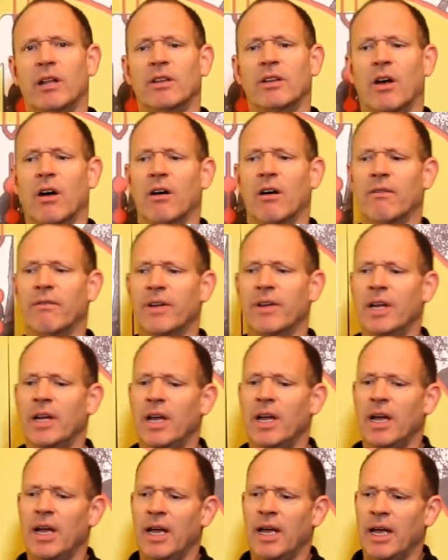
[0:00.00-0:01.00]
of,
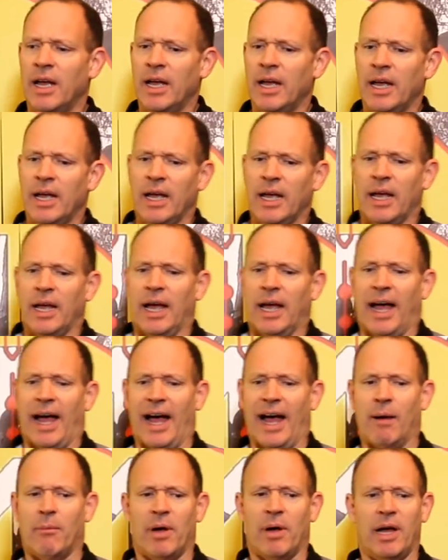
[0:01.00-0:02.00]

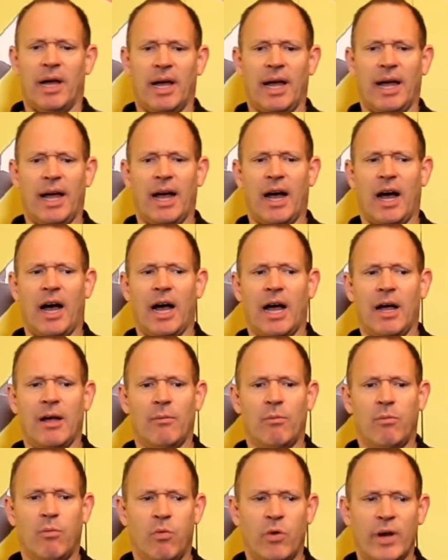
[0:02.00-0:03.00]
I
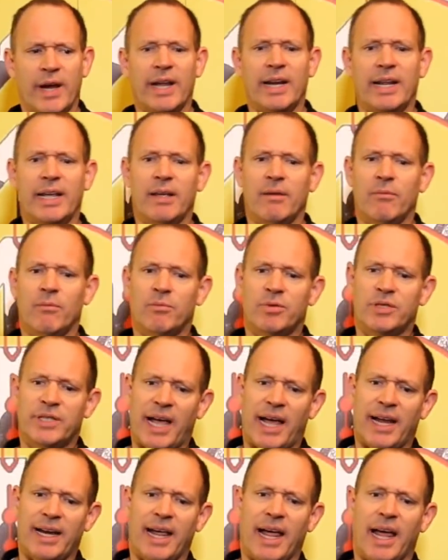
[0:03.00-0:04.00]
really
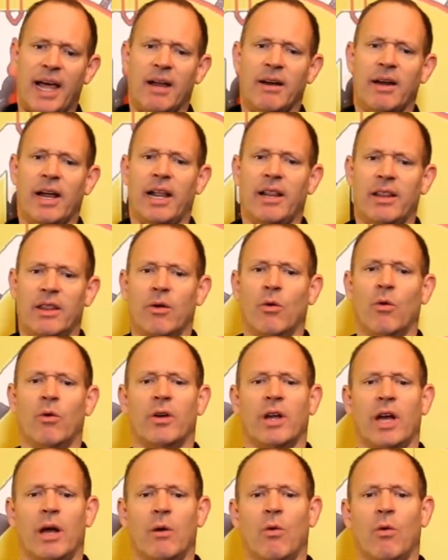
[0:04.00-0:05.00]
sat down and thought
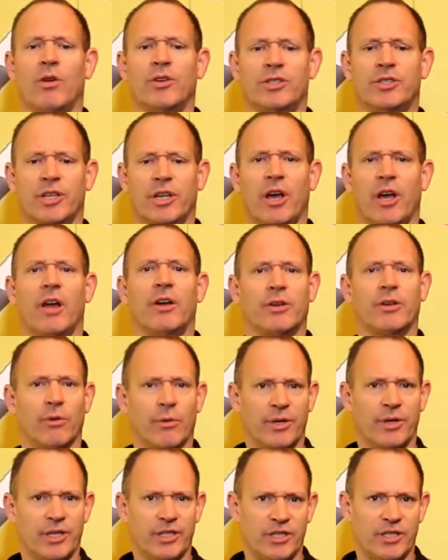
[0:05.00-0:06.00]
I want to go through
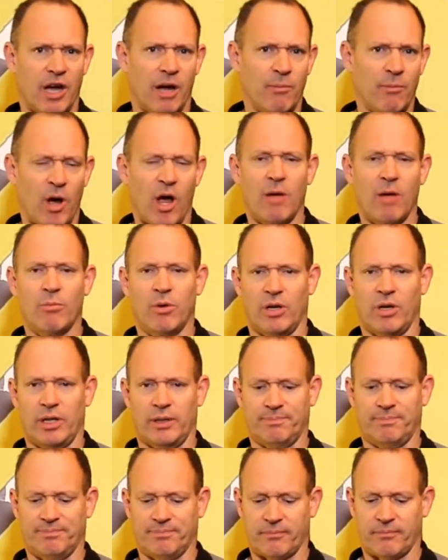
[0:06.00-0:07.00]
and design my own bullet.
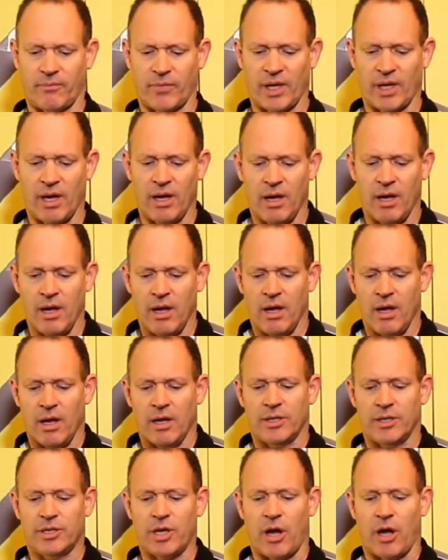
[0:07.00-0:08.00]

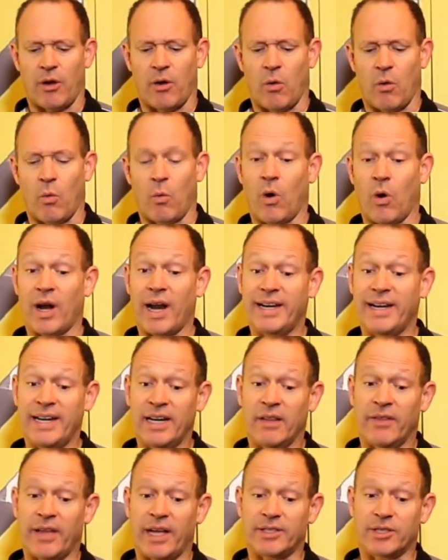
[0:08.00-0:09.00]
So what I did
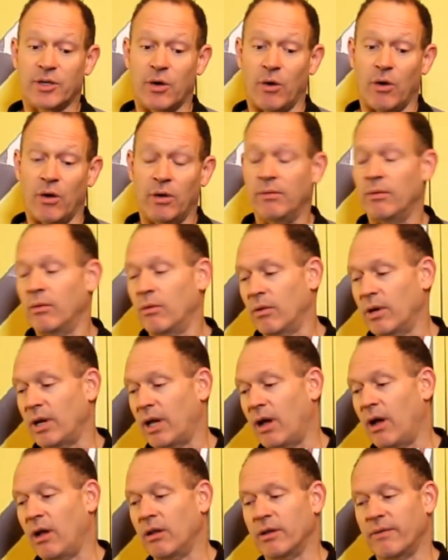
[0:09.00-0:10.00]
on that score, well,
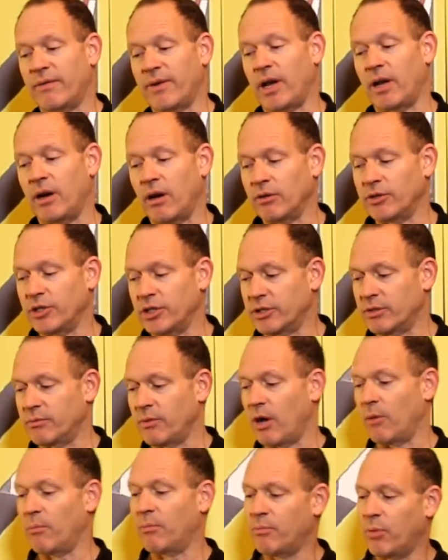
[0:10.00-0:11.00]
hold the phone,
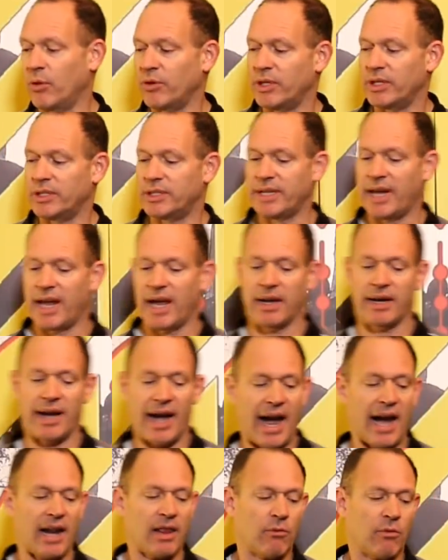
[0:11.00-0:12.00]
I'll put this down
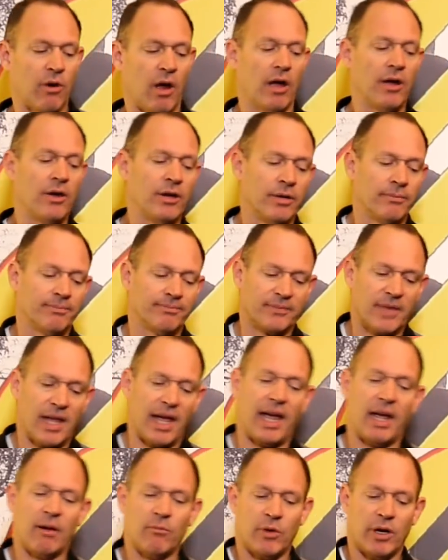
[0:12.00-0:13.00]
out of the road
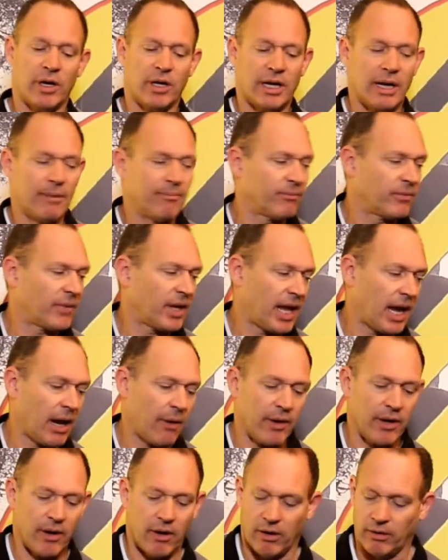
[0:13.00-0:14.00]
and we'll
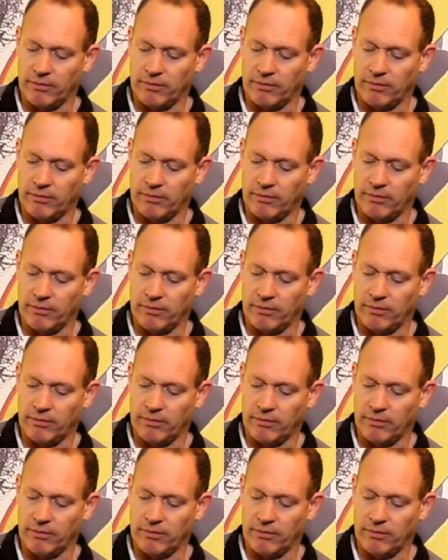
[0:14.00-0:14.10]
carry on.